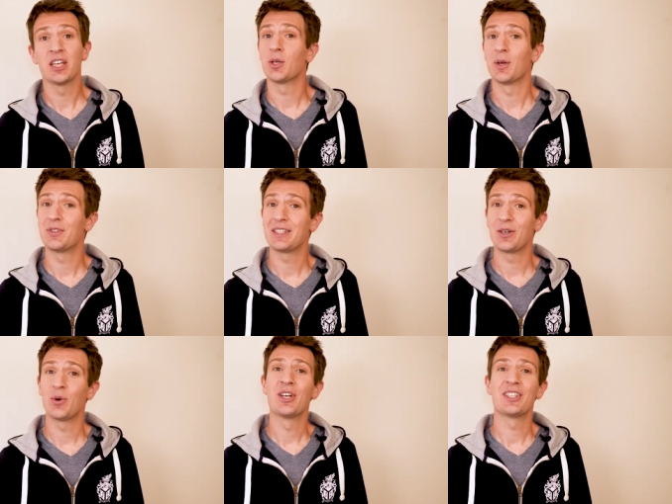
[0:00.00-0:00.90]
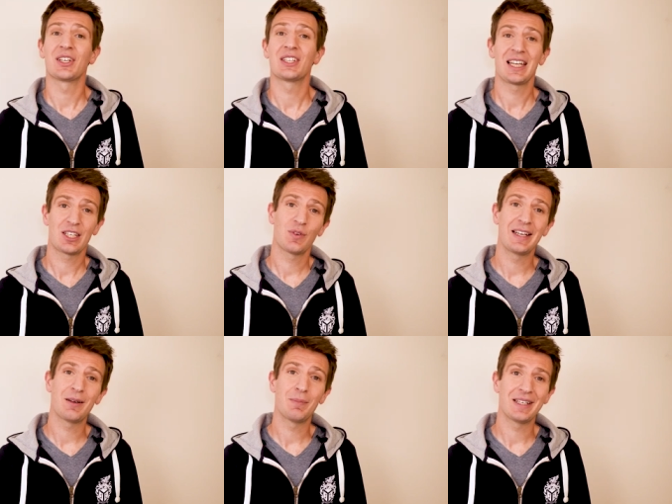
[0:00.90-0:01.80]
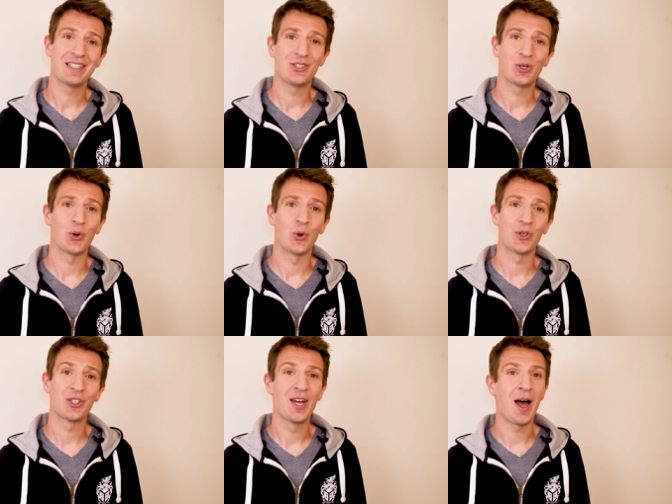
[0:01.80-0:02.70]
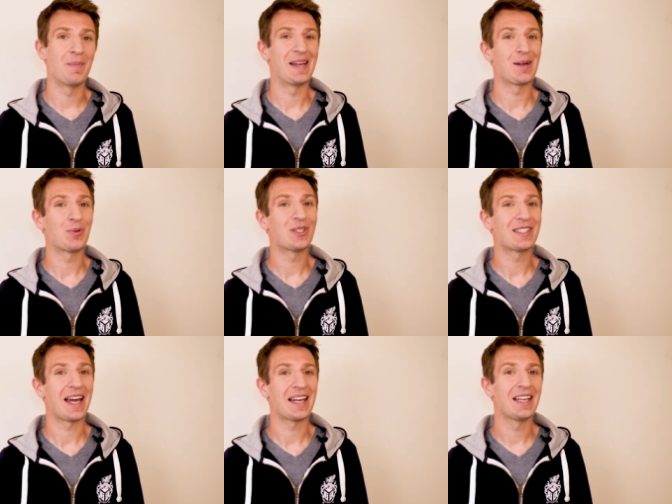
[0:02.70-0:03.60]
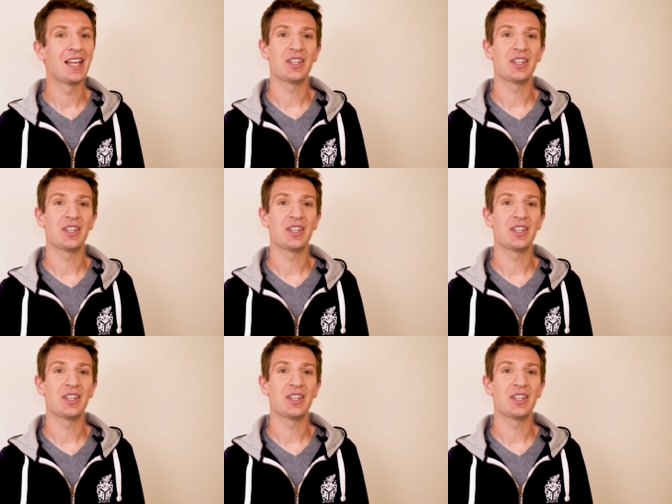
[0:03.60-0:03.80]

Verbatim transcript: you will have still successfully completed your course and be able to say